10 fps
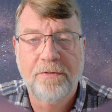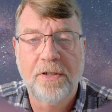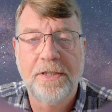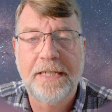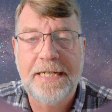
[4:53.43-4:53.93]
I've
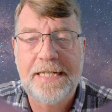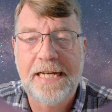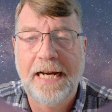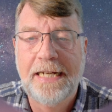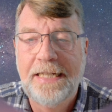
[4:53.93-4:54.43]
got these
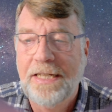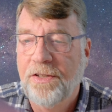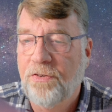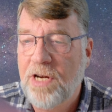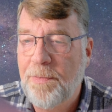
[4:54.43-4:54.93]

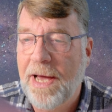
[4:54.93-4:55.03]
3